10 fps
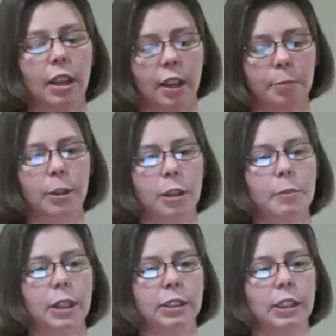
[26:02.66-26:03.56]
Yeah, pretty
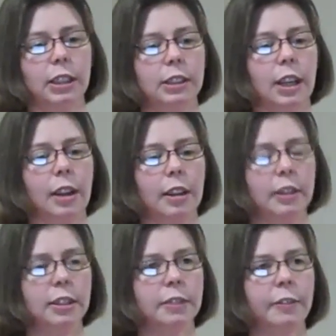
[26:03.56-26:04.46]
much any time.
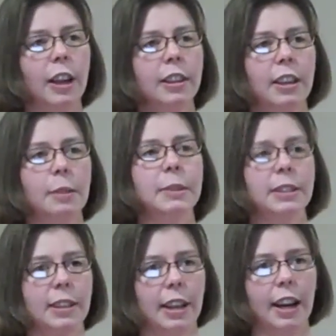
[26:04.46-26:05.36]
The default theme
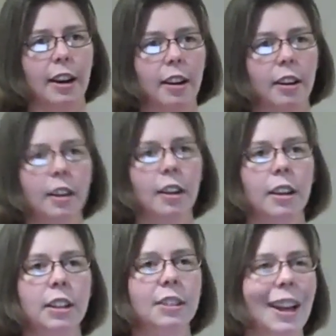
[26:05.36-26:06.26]
is there
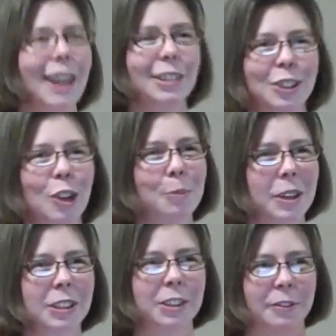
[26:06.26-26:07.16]
not so
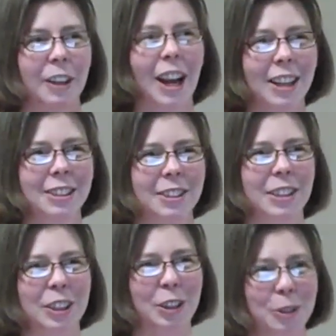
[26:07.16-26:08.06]
much for us
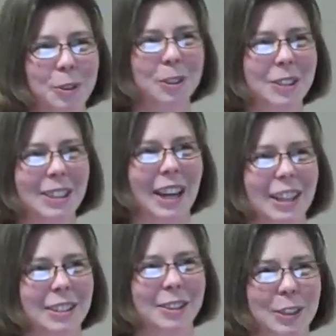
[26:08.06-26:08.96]
to use
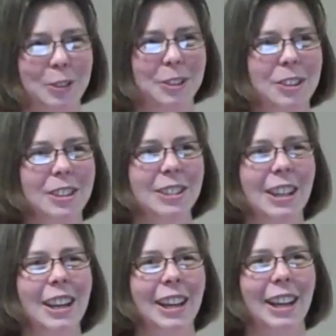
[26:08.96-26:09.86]
as users.
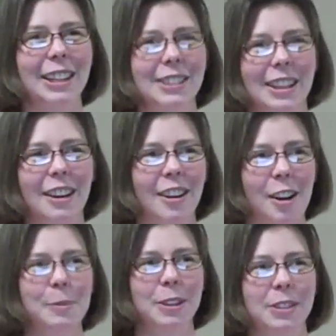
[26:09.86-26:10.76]
It's there
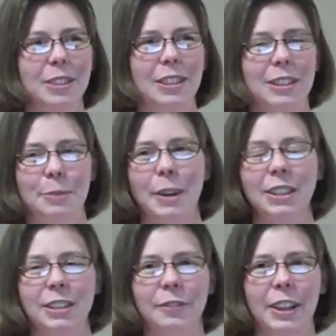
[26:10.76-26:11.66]
almost as
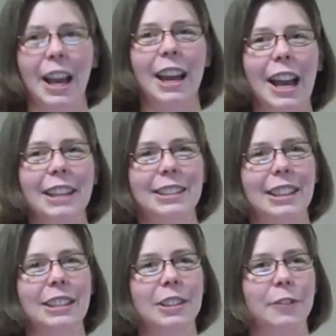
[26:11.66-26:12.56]
much for that as it
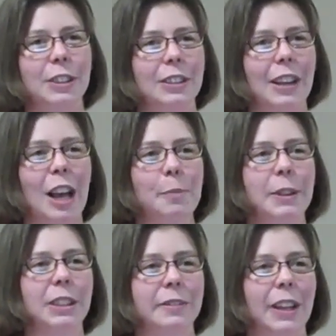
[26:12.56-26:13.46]
is for
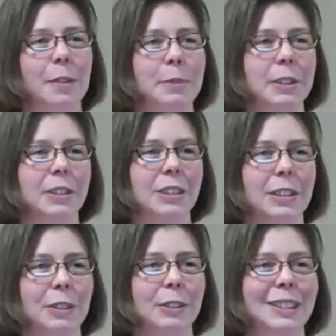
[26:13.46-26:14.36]
helping developers
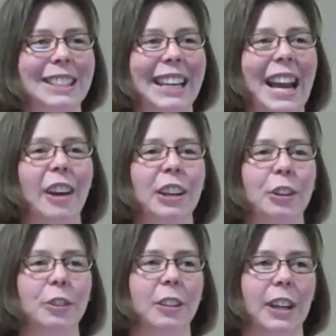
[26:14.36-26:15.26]
to see how to
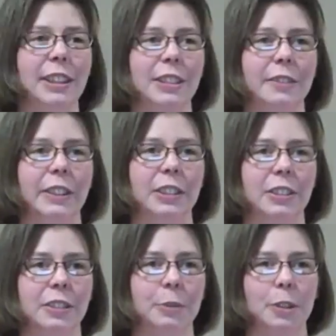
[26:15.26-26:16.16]
utilize the
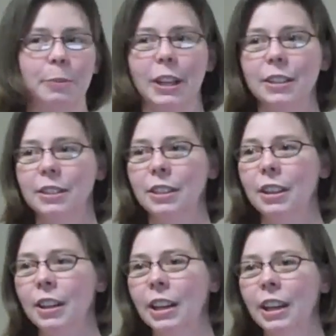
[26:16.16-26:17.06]
features of mm-hmm.
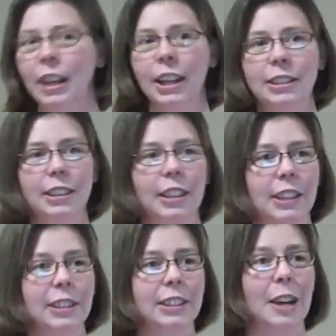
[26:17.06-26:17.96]
WordPress. It's a,
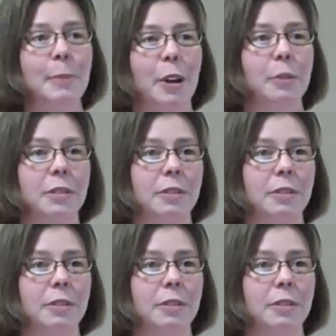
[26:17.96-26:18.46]
it's a demo.